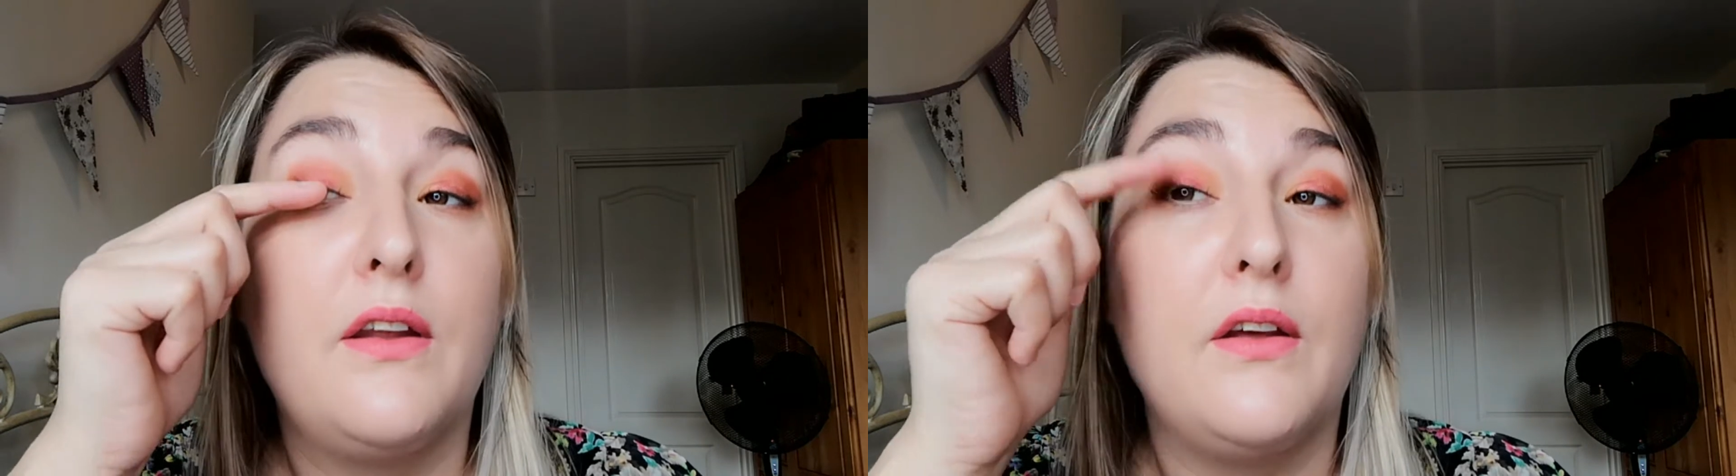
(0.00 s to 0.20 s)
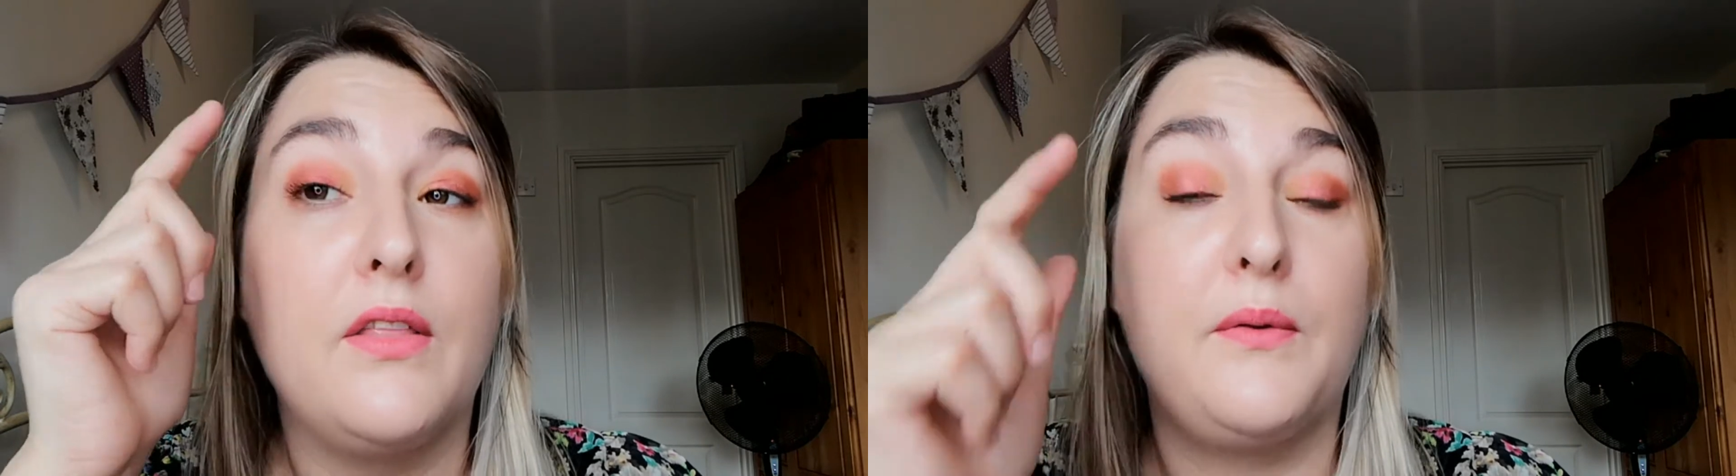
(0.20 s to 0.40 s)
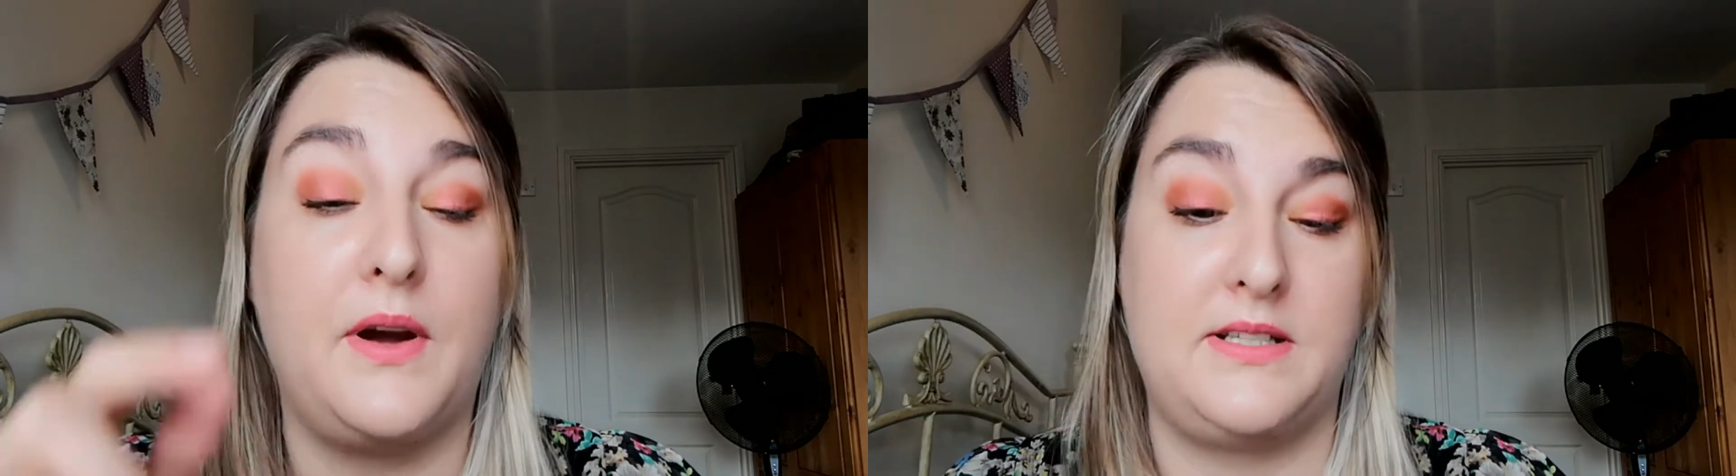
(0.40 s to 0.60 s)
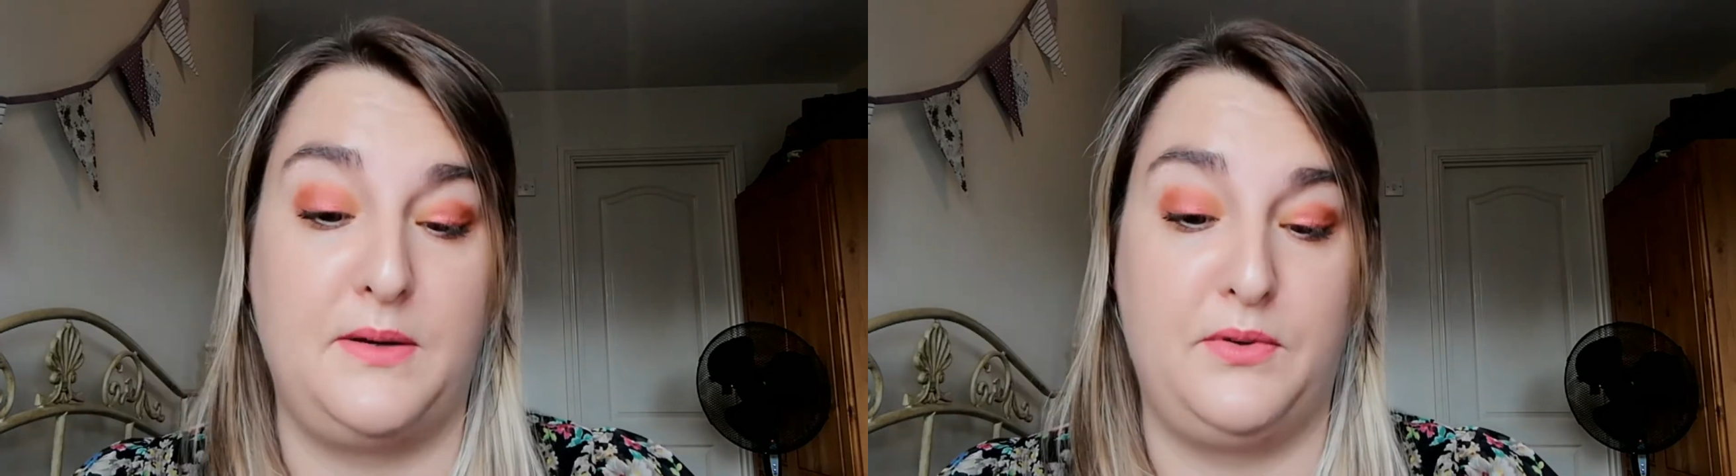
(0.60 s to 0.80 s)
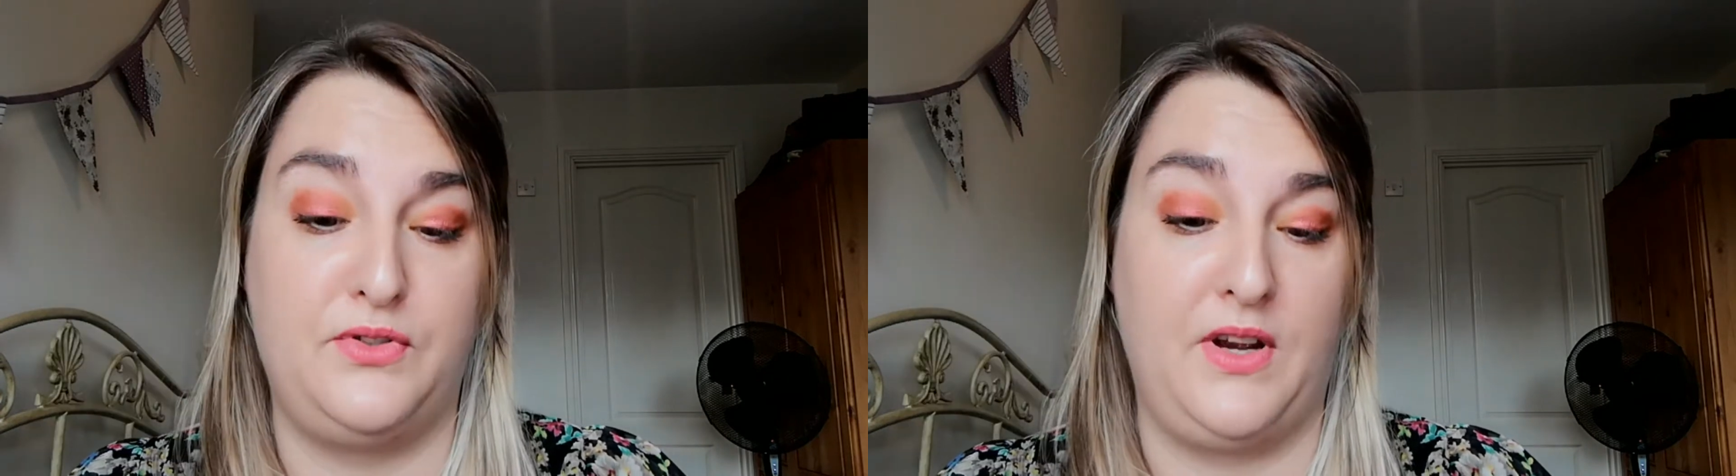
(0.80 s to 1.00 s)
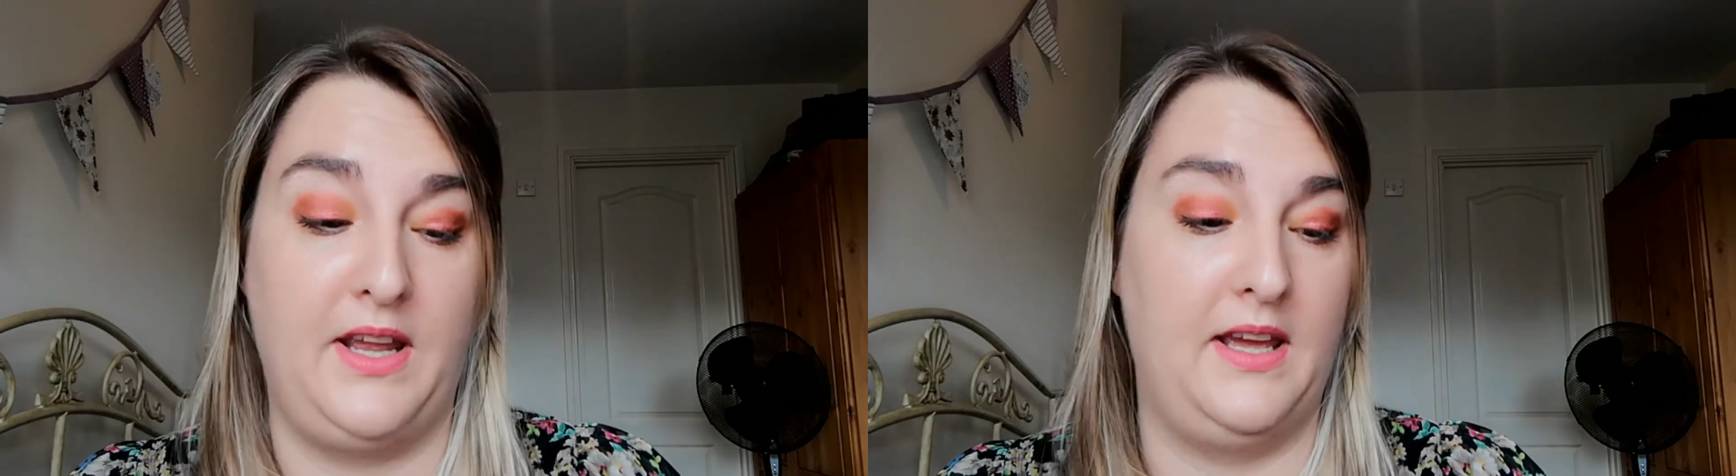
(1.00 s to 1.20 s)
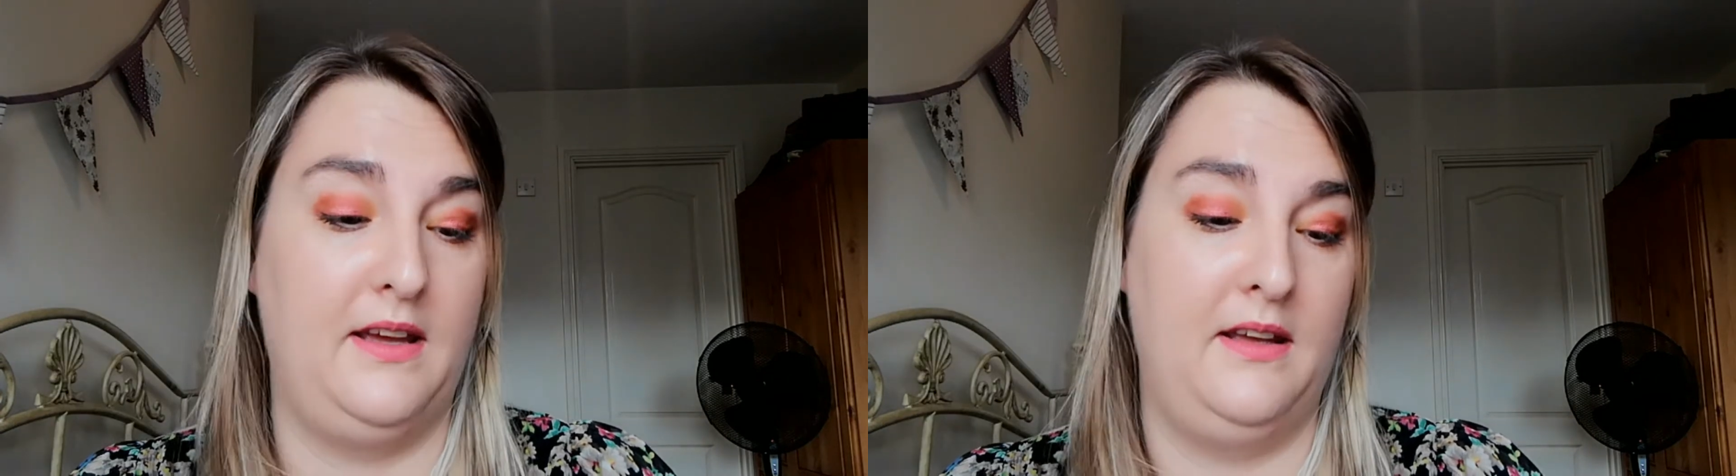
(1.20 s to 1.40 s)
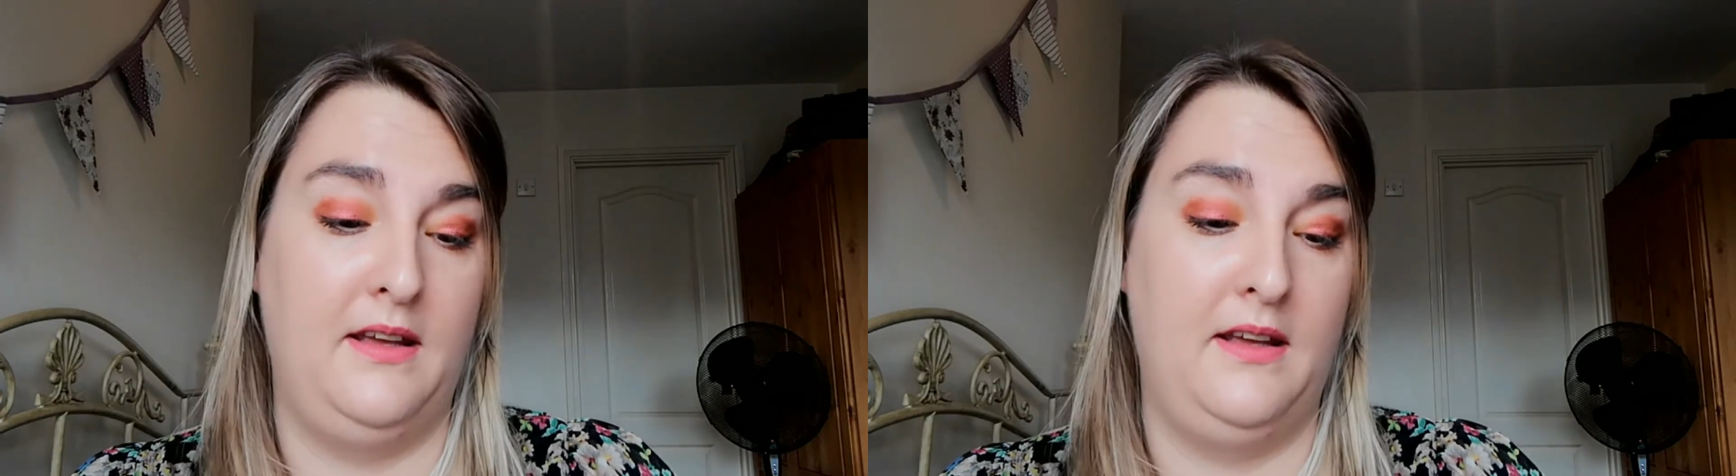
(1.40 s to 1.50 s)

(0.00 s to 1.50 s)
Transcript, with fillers: otherwise I would try it.